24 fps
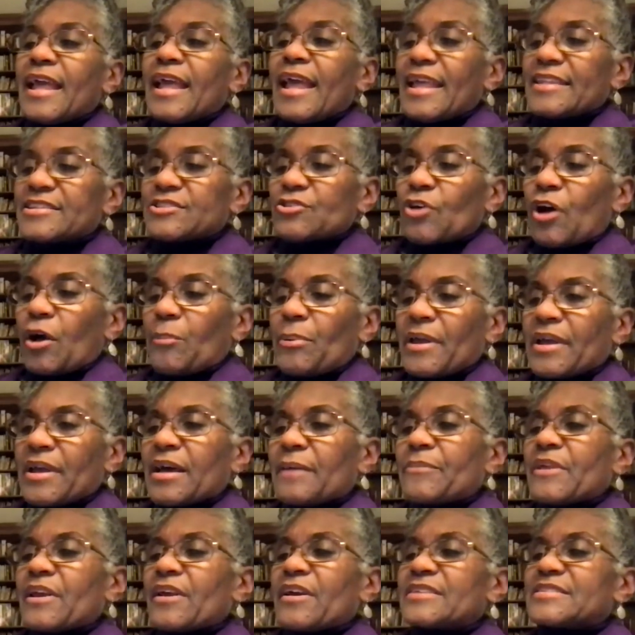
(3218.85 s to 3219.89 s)
And so I'll pick
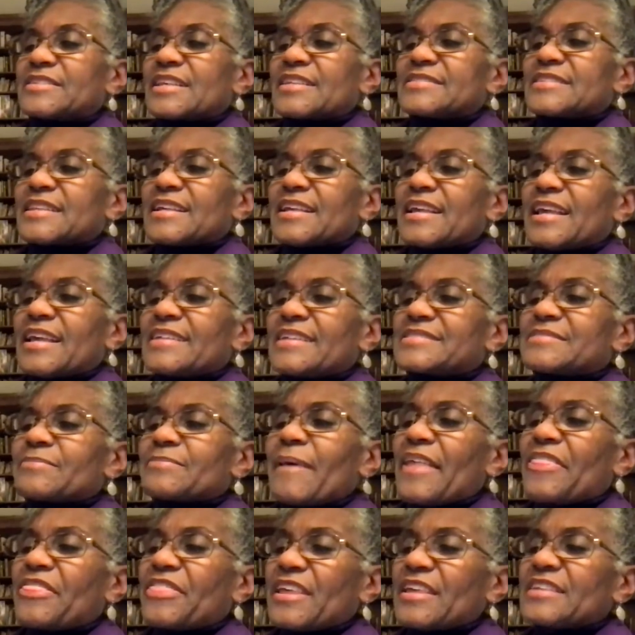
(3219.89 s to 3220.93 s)
up there. He says, "It's
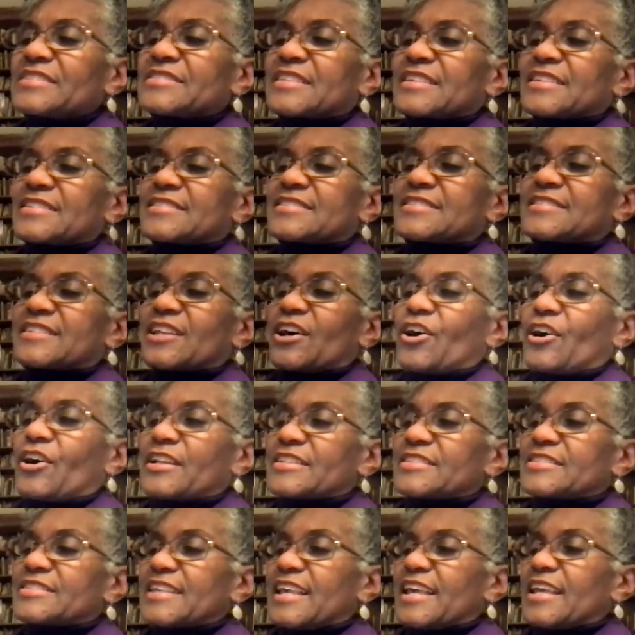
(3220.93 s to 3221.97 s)
my thesis," the
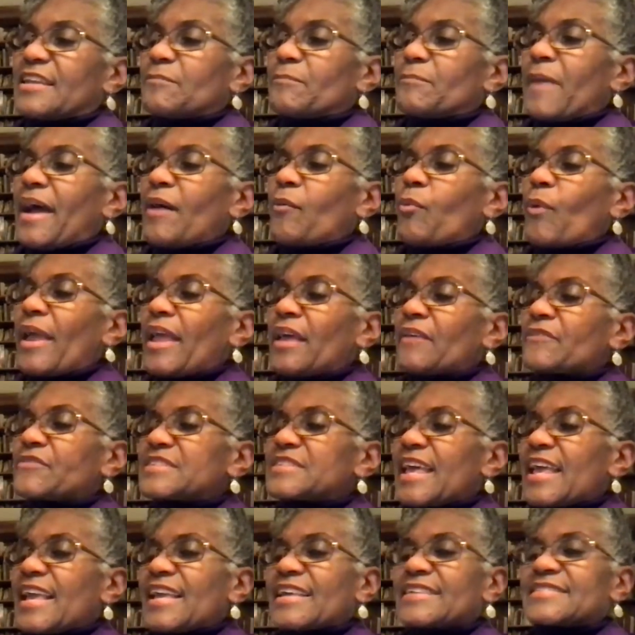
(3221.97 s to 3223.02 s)
artist said, "my way of
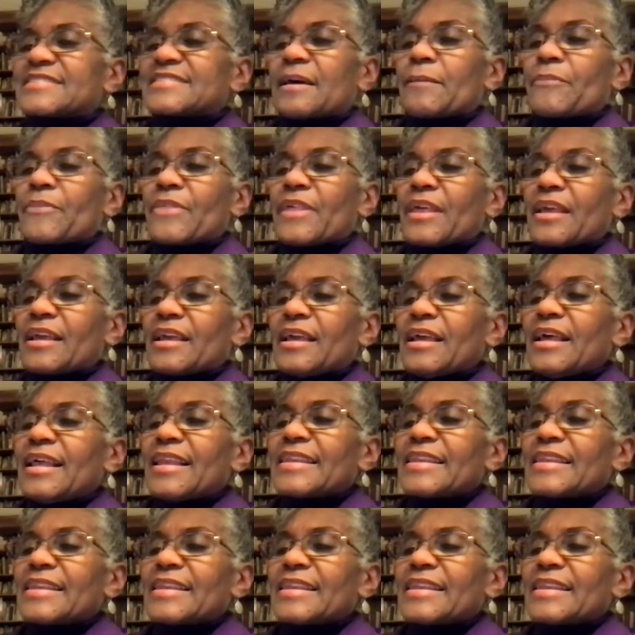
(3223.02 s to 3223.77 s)
saying something,